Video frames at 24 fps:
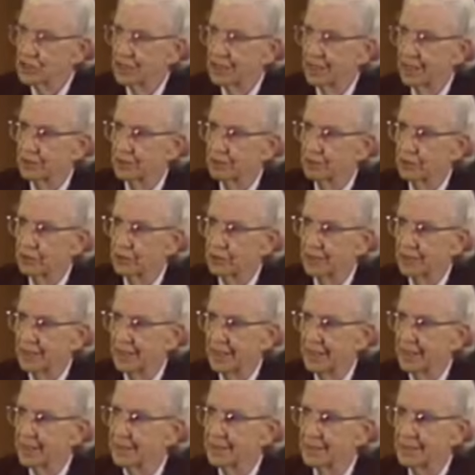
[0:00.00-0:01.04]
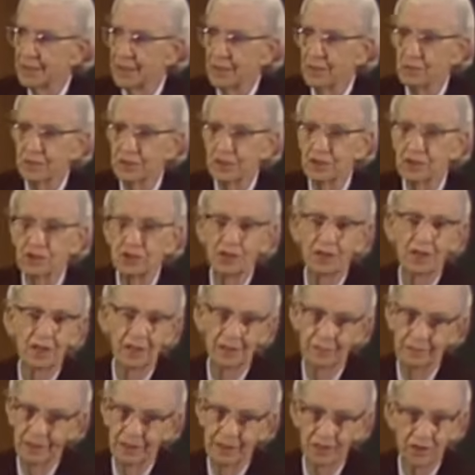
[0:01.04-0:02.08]
to get through to the end, and he was a
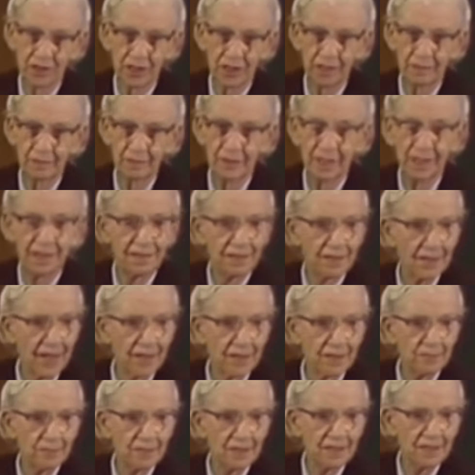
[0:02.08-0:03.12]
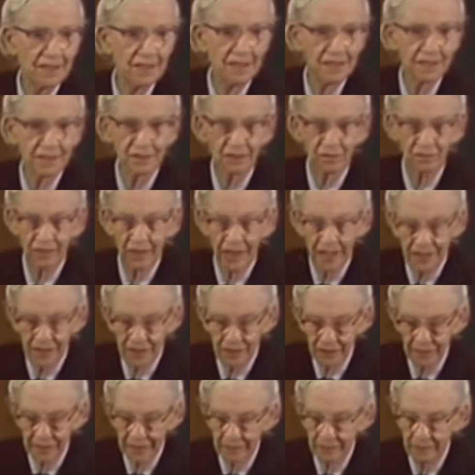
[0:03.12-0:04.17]
charming gentleman. He thanked me, he
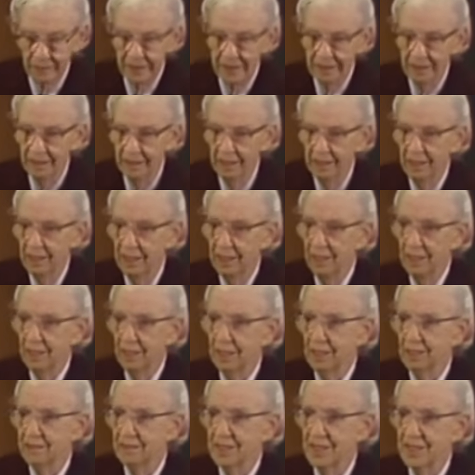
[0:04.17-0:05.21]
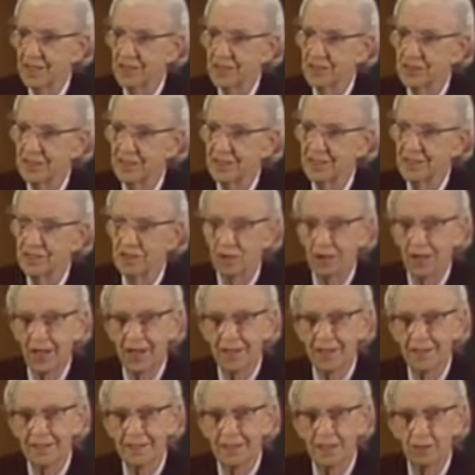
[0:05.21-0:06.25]
congratulated me, and then he said, "Is there
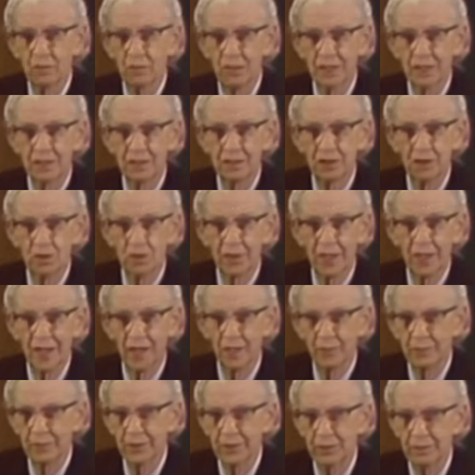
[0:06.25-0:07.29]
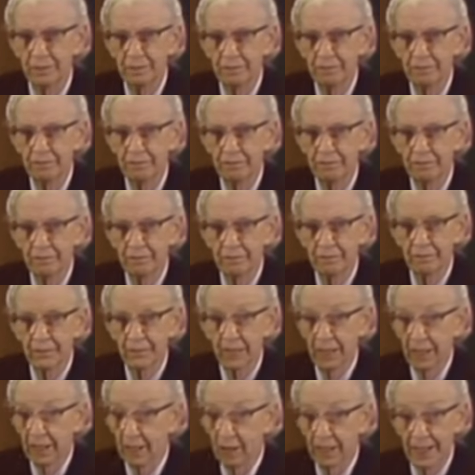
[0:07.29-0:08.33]
anything we can do to help you?"
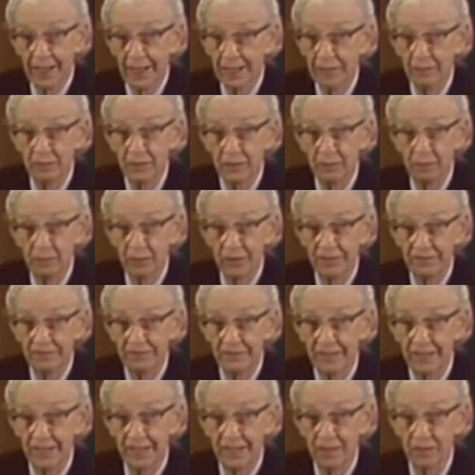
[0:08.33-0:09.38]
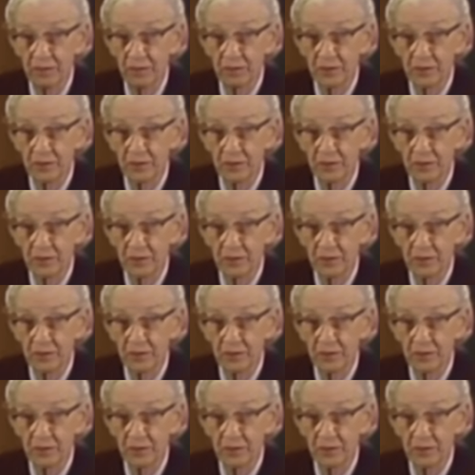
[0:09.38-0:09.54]
Now, I hadn't been briefed on how to